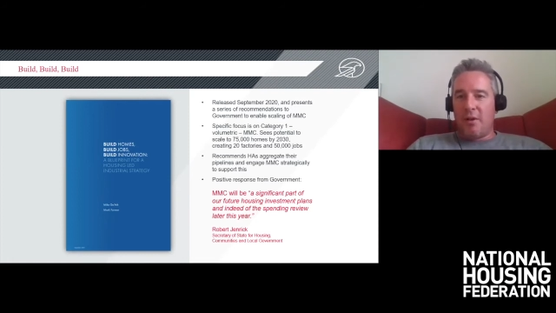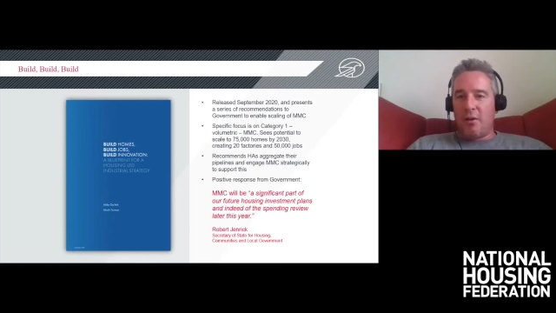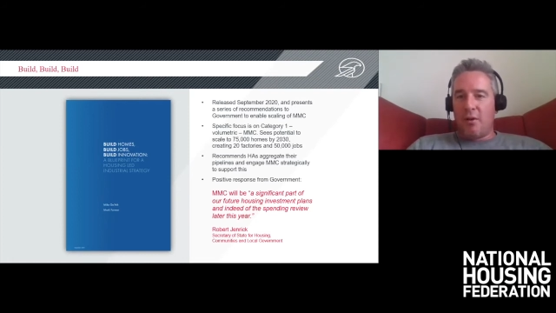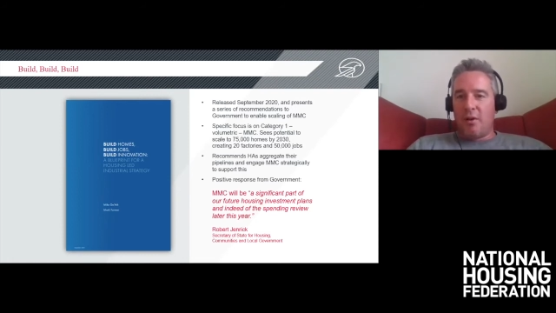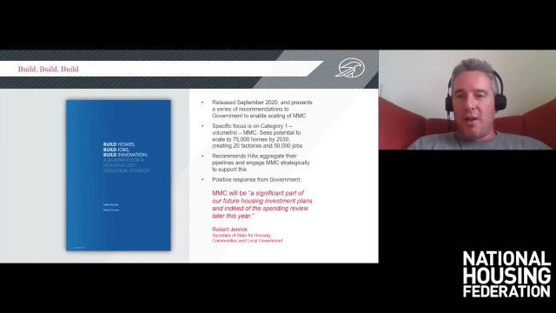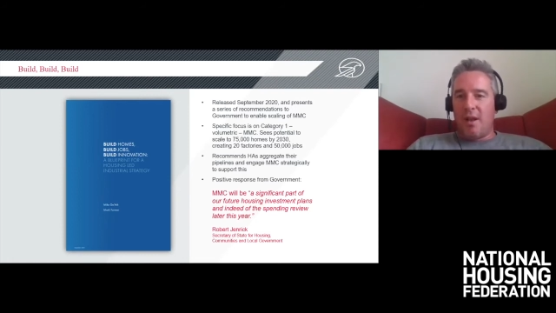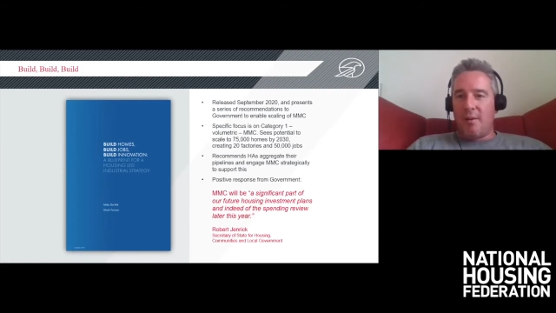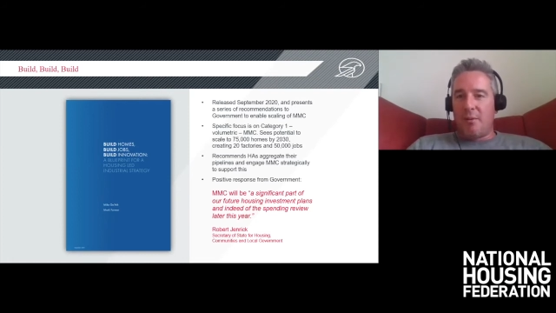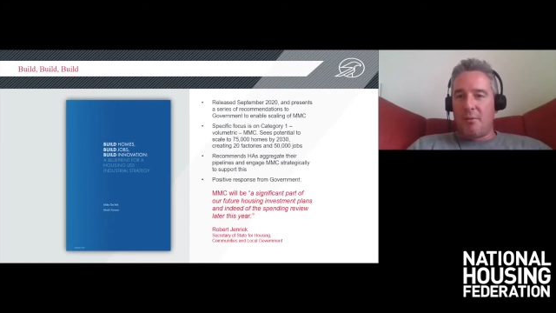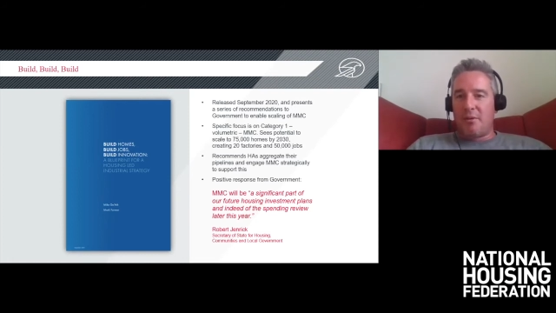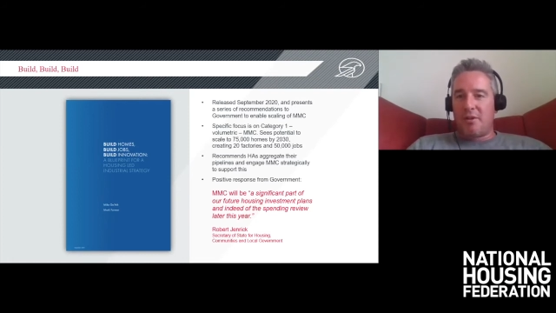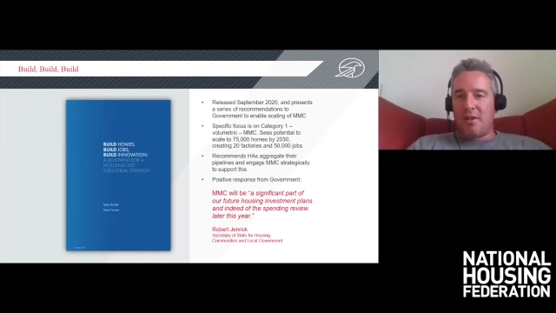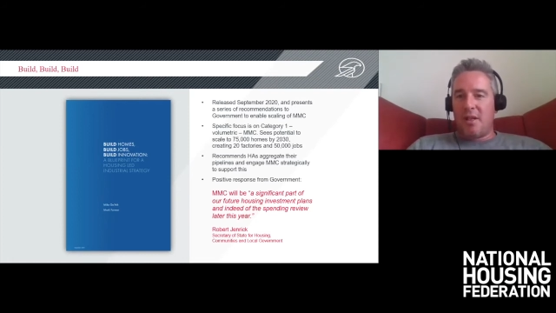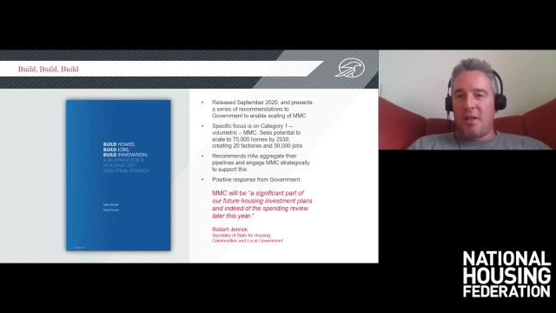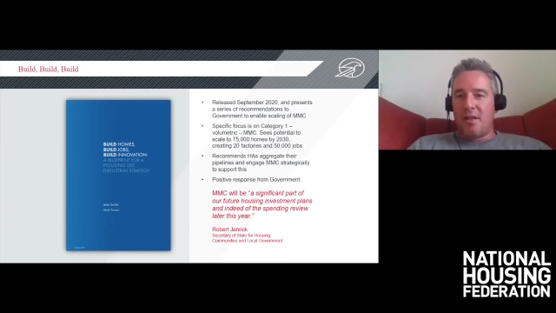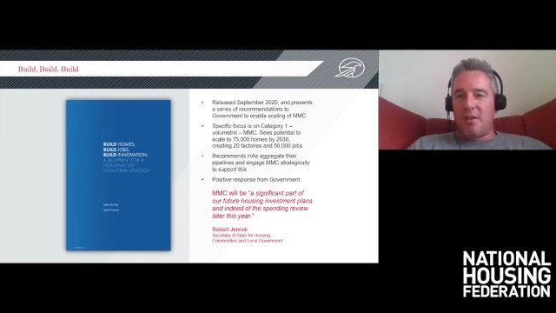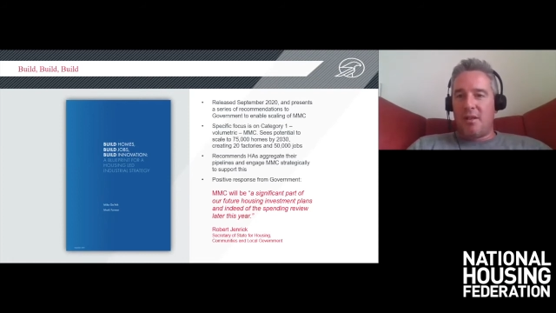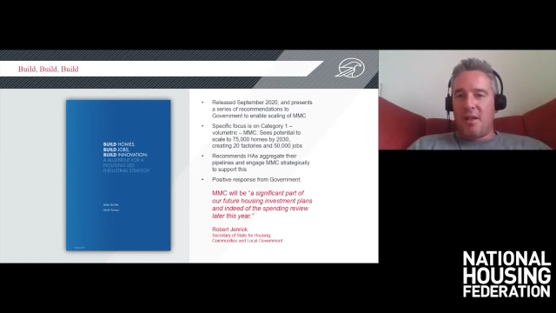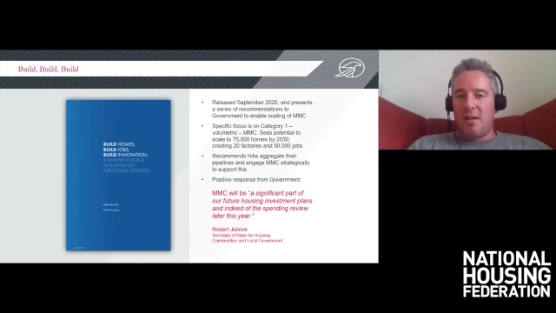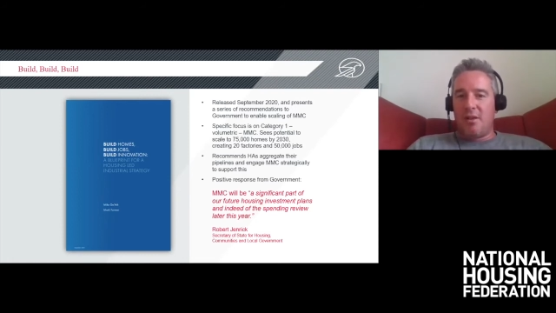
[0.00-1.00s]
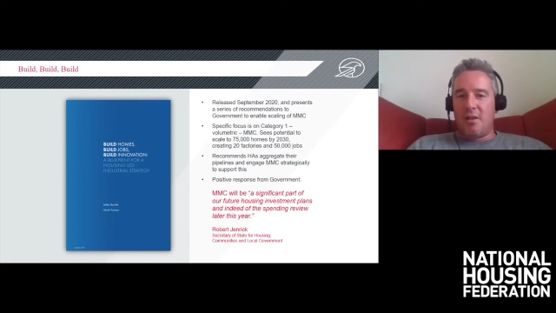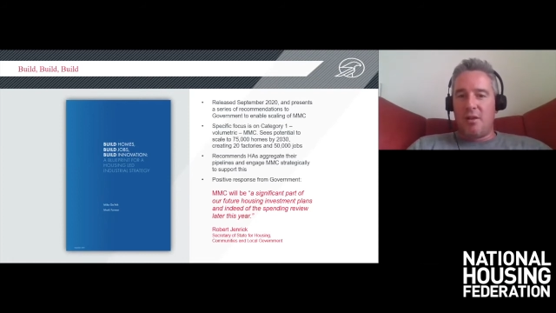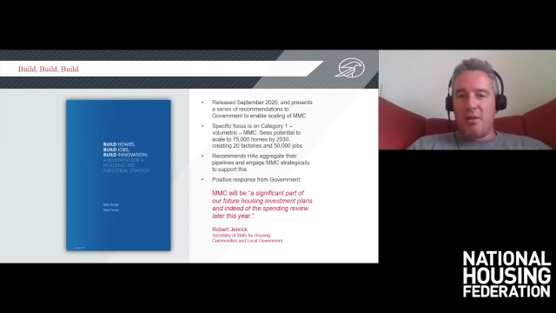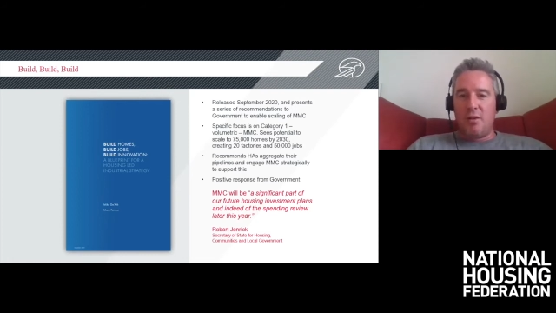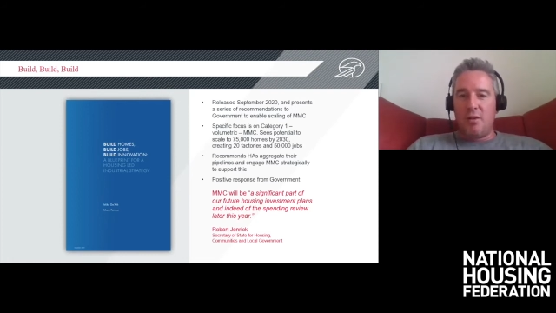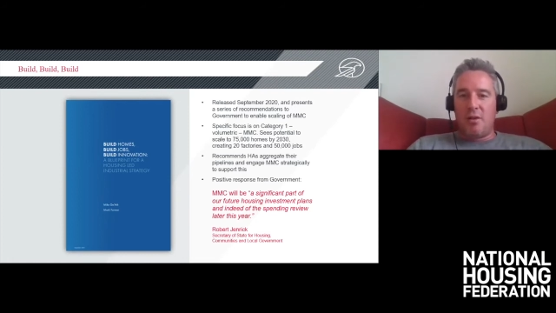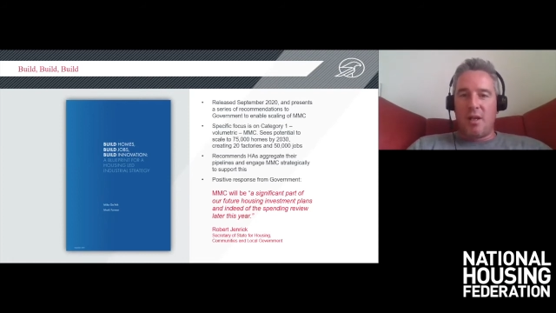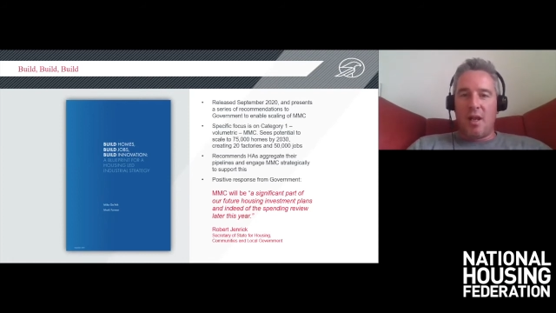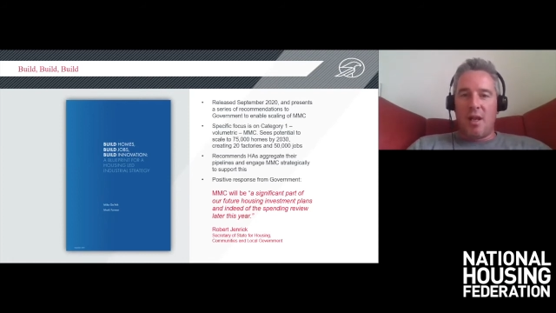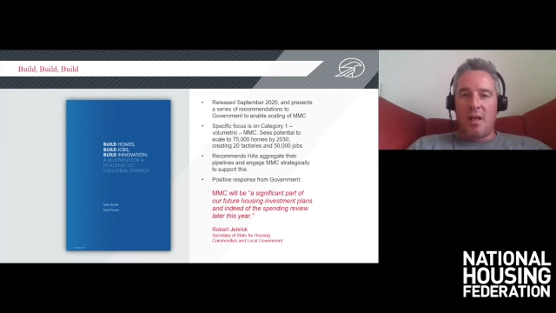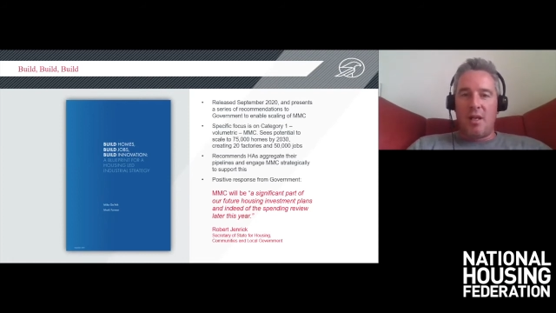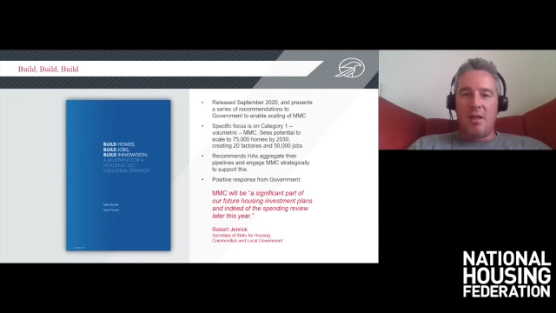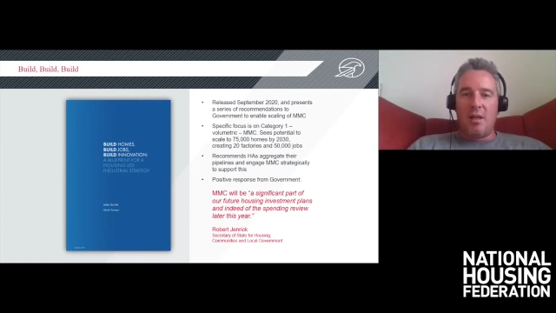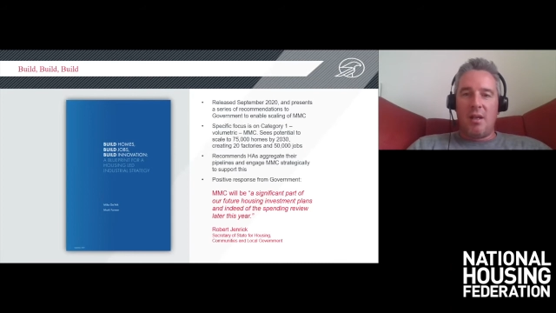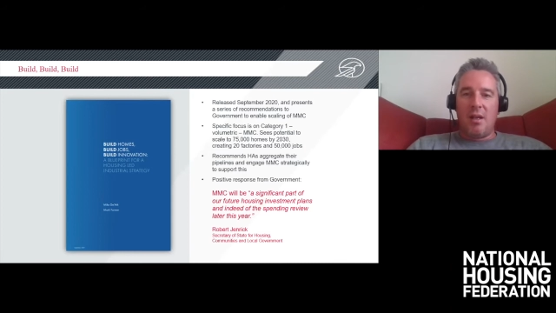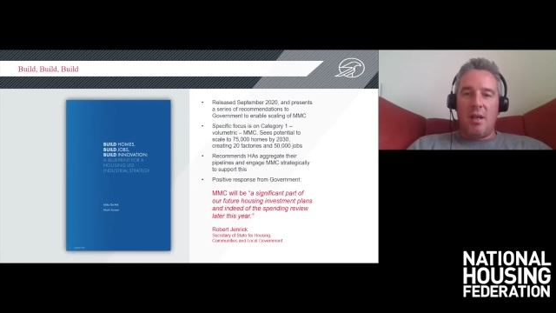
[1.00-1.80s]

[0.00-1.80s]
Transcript: on MMC in the UK.